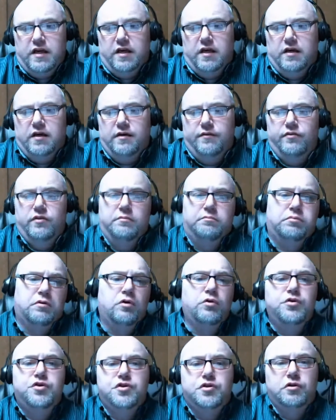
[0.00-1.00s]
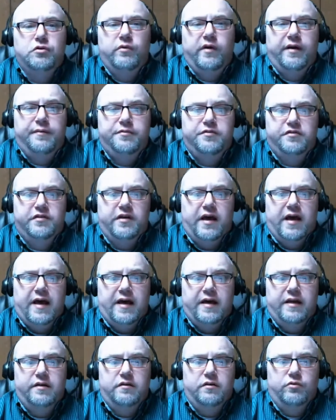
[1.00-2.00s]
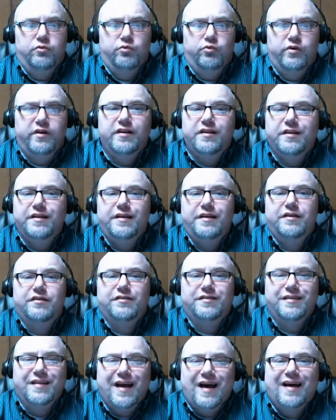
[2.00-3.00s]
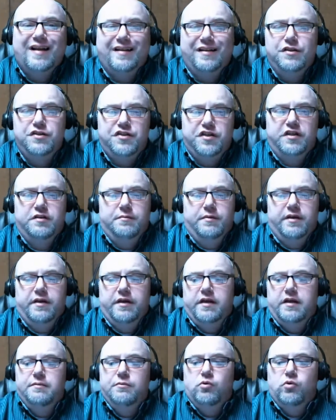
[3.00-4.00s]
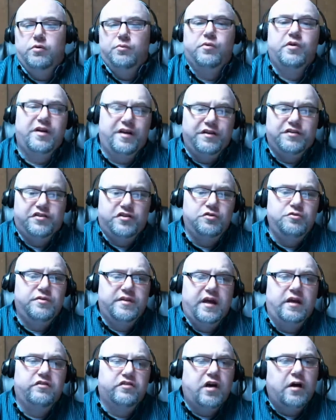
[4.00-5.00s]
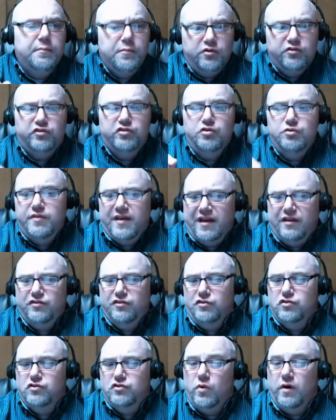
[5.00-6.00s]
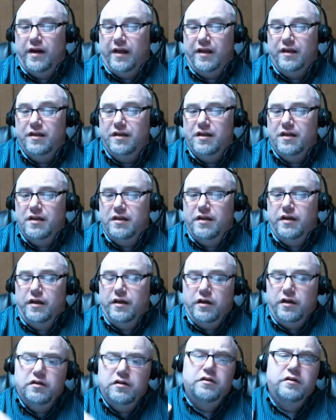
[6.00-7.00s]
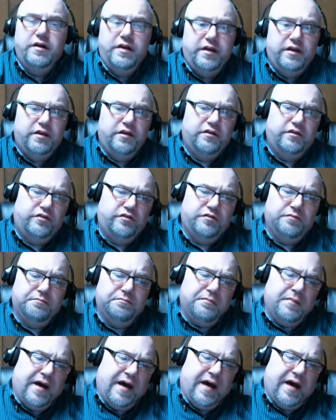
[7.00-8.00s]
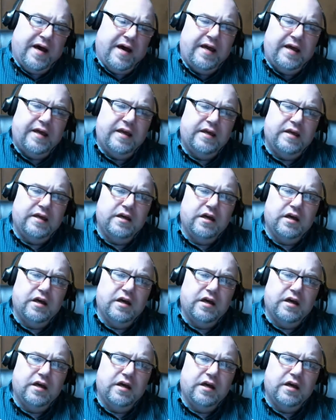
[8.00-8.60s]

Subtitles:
of the brochure website really is not legitimate anymore. It's almost 2020. Here is my